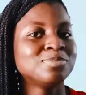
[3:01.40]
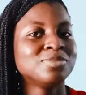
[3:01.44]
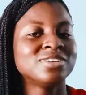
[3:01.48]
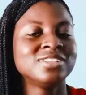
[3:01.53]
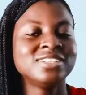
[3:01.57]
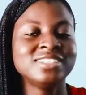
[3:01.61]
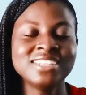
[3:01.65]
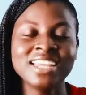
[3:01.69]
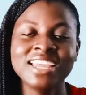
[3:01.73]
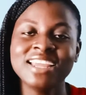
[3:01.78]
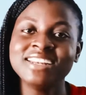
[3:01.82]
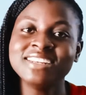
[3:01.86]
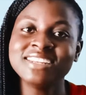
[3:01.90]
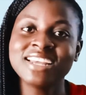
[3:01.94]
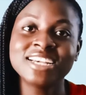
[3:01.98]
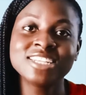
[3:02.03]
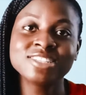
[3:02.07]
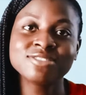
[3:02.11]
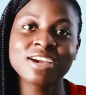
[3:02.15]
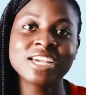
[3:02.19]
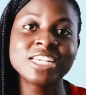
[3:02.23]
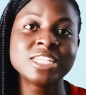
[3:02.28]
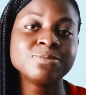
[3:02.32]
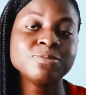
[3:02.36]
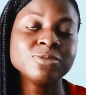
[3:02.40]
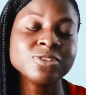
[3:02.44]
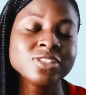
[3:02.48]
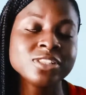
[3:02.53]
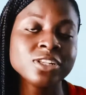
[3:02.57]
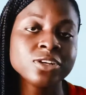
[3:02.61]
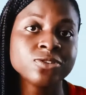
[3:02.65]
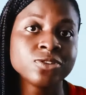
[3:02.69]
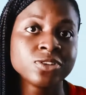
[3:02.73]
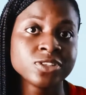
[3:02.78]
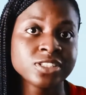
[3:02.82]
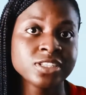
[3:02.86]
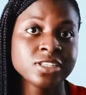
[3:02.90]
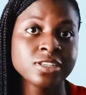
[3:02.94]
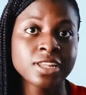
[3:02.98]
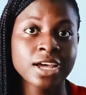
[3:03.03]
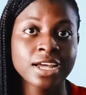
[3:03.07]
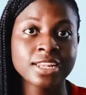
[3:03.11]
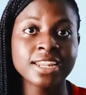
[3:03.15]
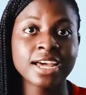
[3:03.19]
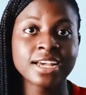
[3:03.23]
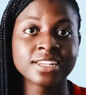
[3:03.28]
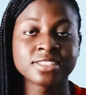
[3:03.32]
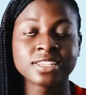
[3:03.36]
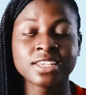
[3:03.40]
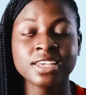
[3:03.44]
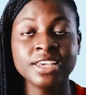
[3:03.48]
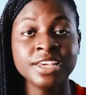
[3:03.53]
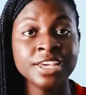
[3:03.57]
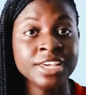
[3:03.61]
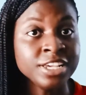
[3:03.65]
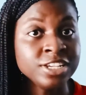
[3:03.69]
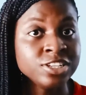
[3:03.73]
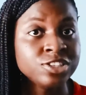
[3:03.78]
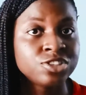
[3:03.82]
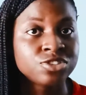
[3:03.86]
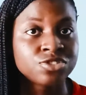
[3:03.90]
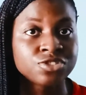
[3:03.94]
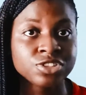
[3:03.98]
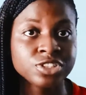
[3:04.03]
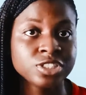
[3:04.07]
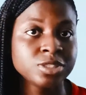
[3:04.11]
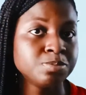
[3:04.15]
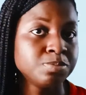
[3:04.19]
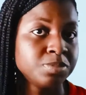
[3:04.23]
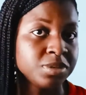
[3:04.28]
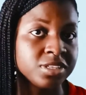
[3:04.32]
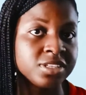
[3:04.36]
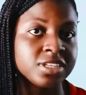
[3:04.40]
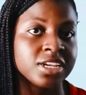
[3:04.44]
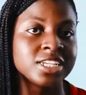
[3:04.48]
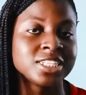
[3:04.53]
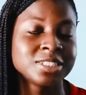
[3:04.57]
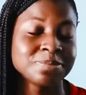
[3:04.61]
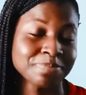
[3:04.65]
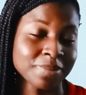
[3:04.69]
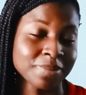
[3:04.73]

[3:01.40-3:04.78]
But then that's why he's mostly considered as history's biggest